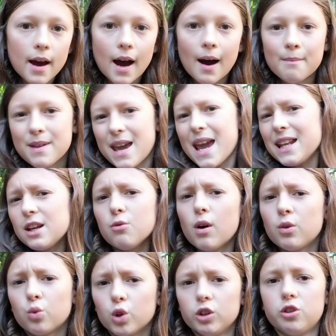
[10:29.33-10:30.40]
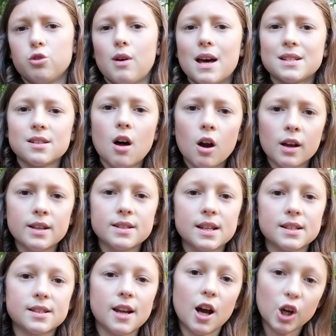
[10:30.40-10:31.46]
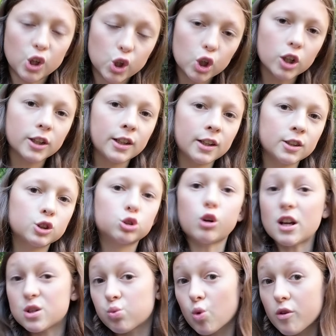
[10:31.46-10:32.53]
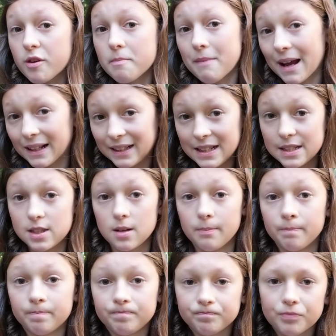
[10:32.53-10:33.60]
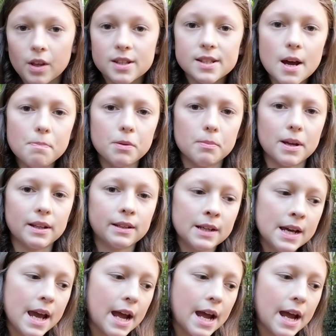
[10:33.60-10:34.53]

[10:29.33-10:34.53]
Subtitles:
Anyone will do, as long as it's a good, trustworthy magnesium supplement.